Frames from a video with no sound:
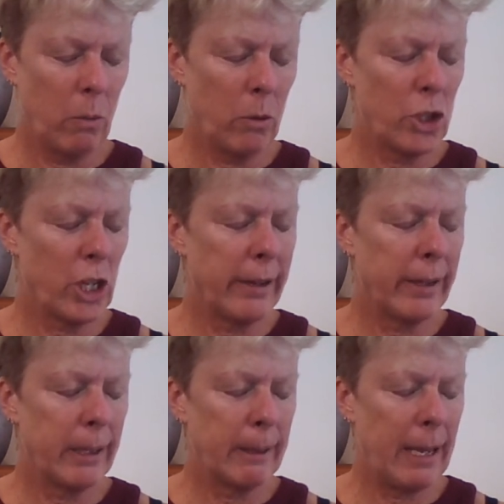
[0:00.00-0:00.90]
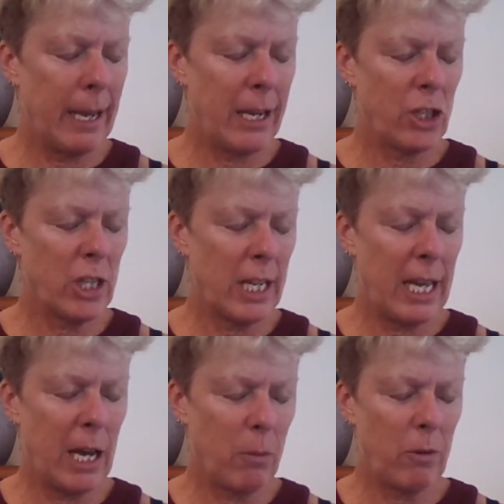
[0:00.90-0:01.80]
Will China actually
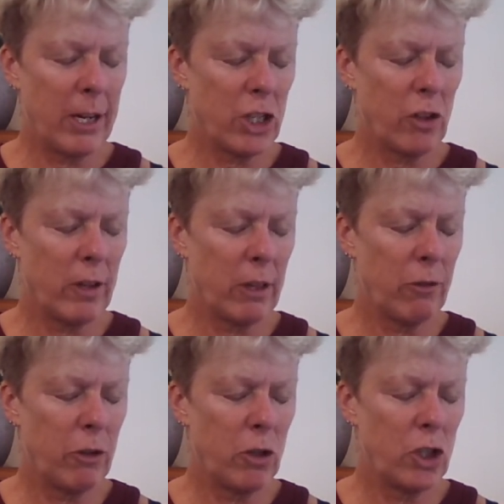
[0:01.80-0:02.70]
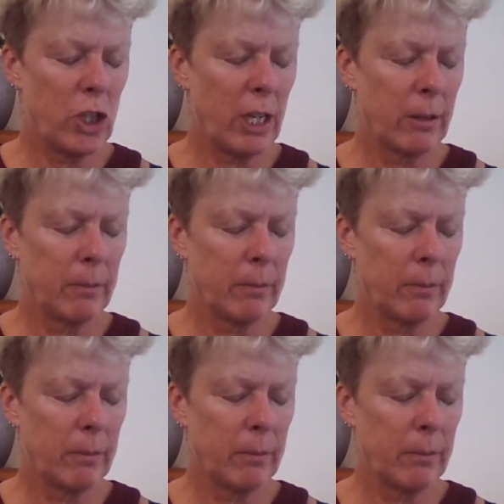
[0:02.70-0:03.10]
help Russia in the future?